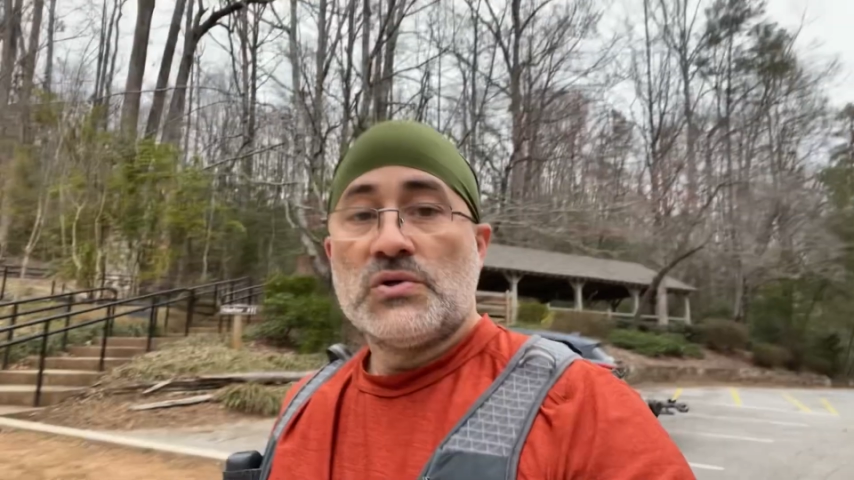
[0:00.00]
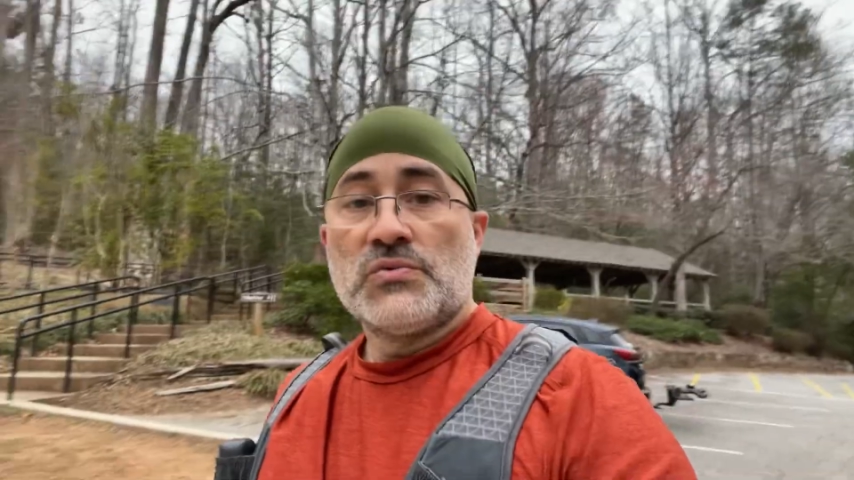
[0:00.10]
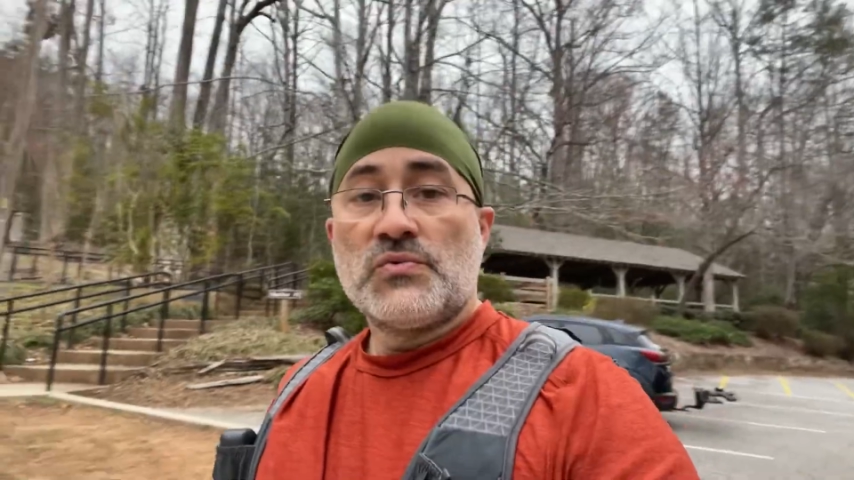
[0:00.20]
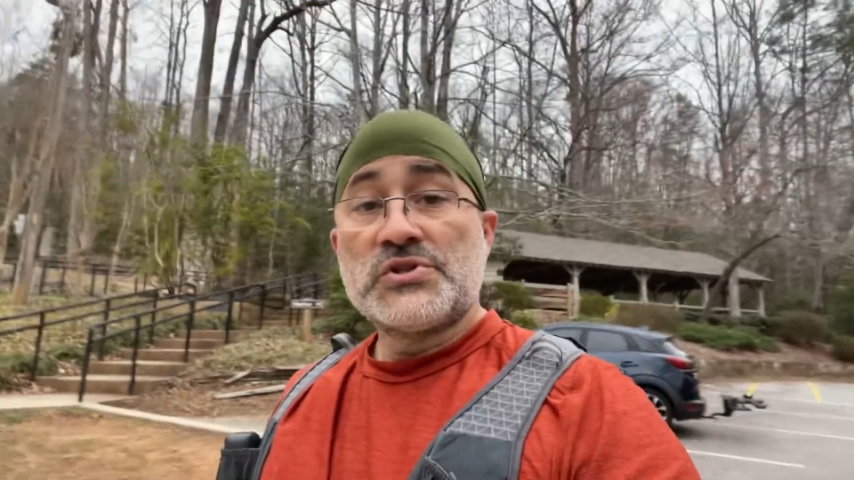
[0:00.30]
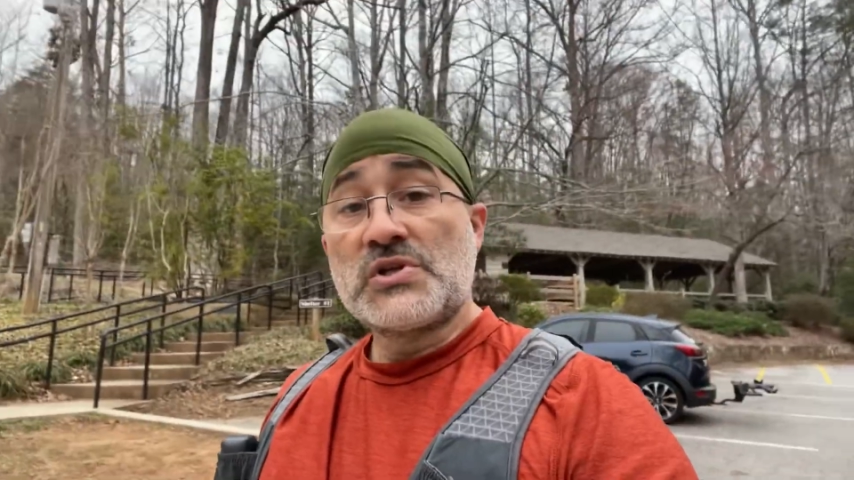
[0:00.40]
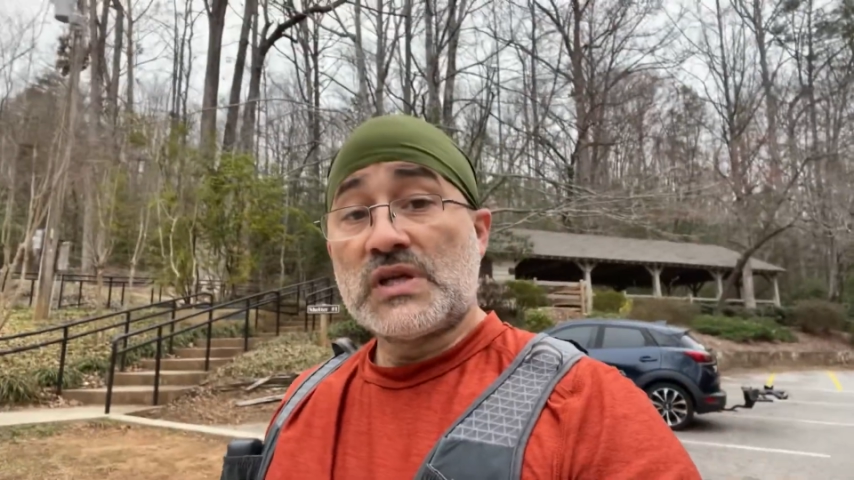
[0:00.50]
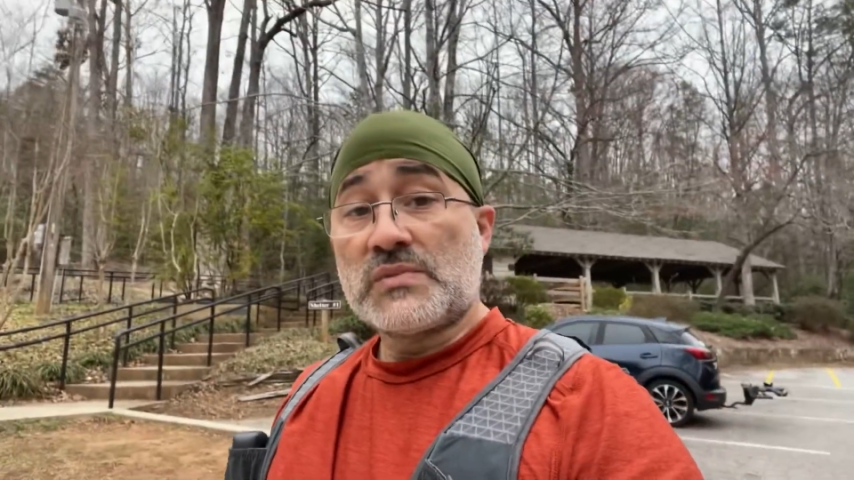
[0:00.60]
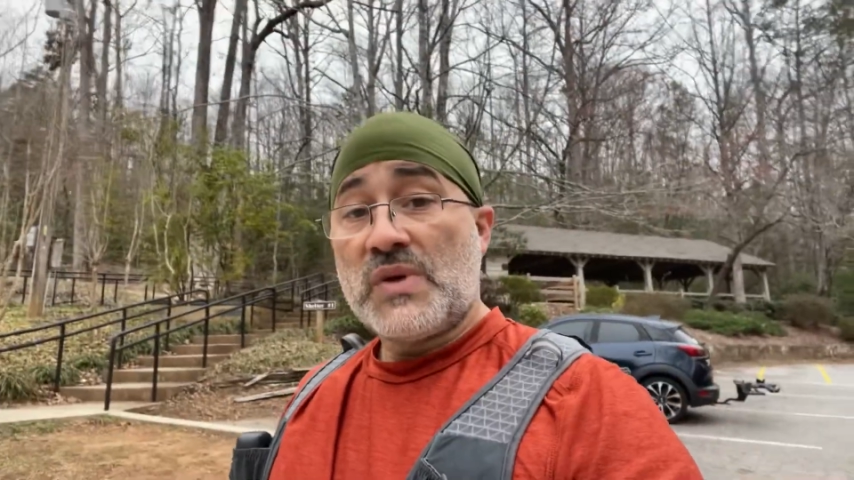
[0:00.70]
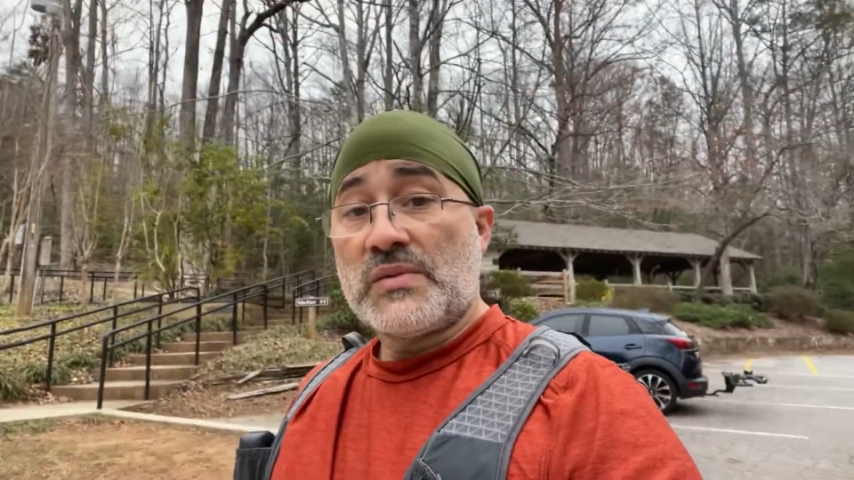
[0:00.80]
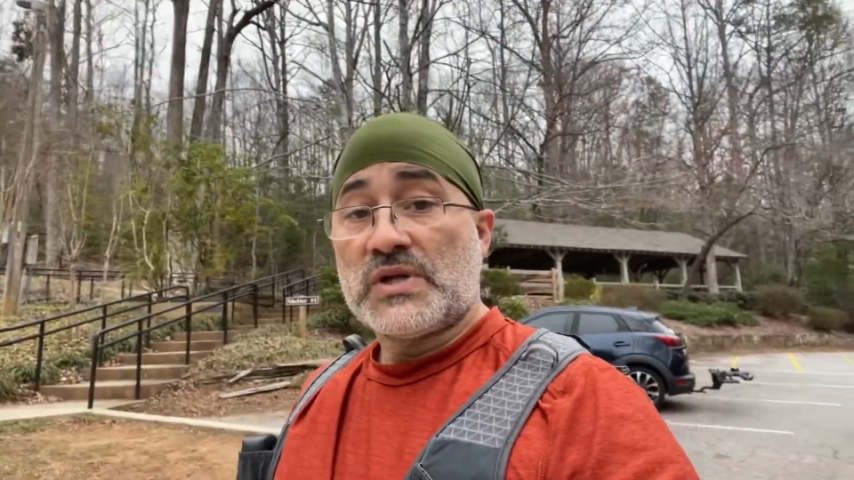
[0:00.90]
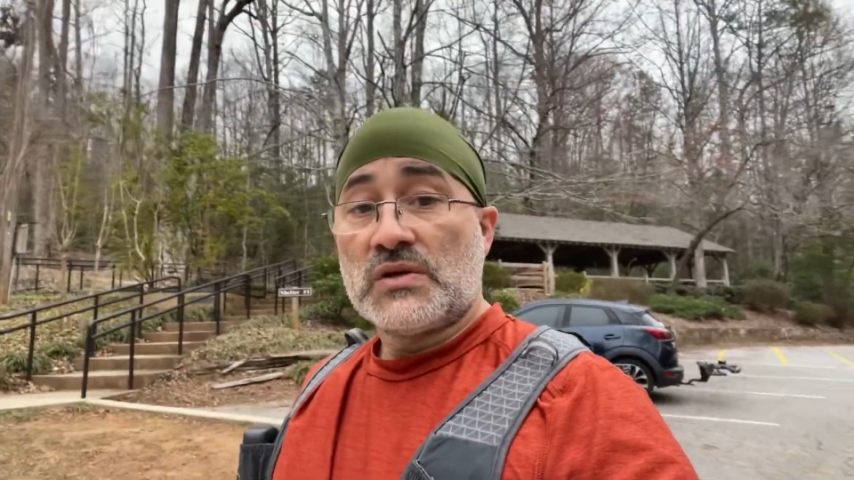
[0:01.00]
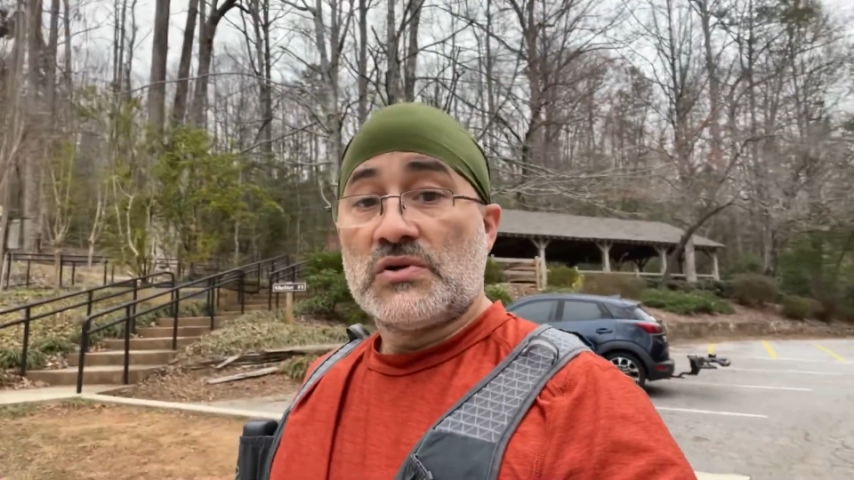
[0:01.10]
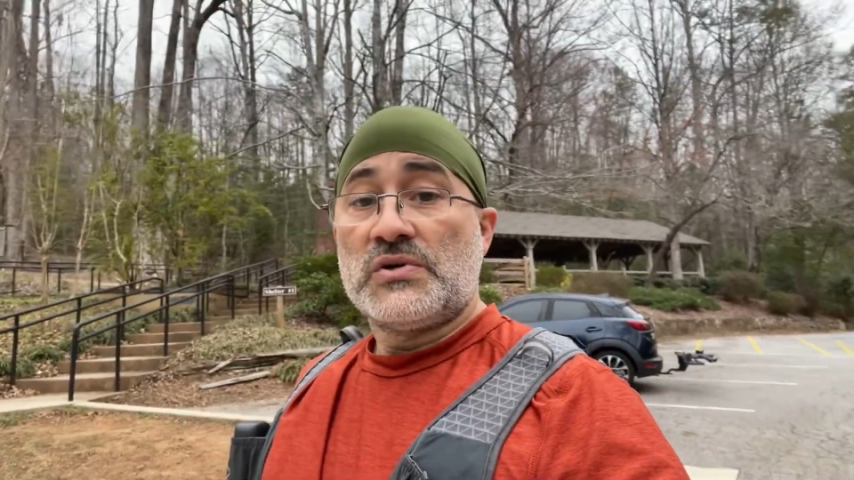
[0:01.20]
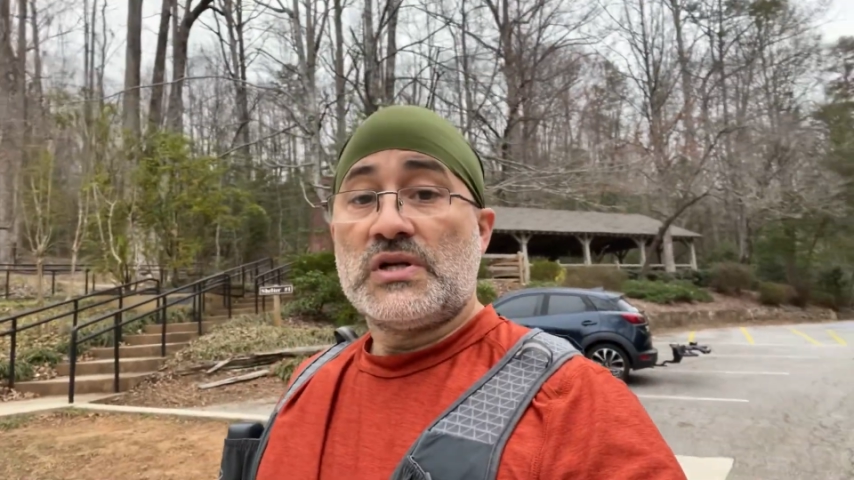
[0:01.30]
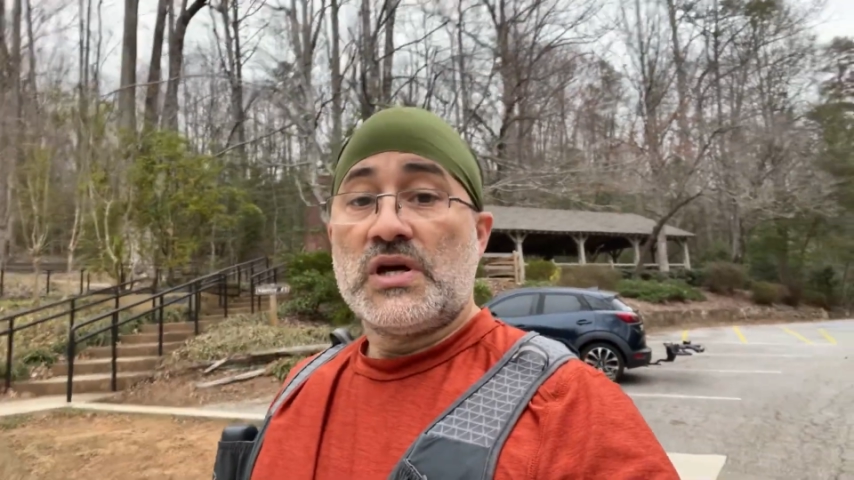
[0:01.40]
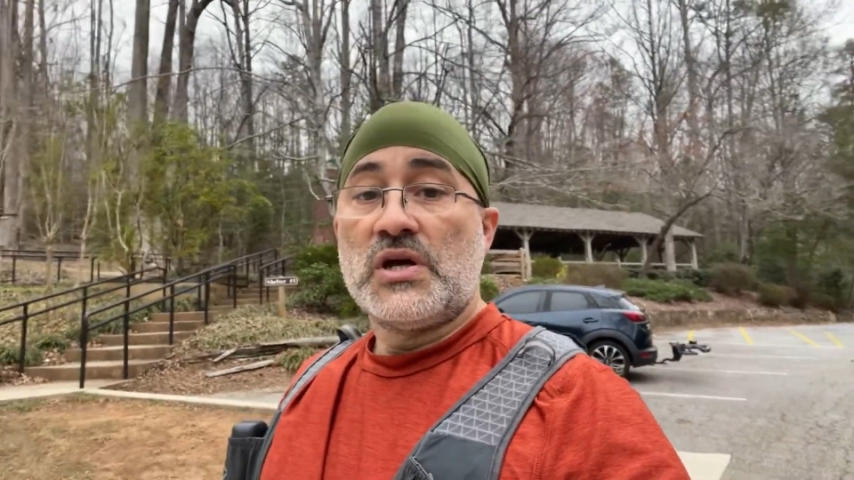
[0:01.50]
Once you got the map downloaded,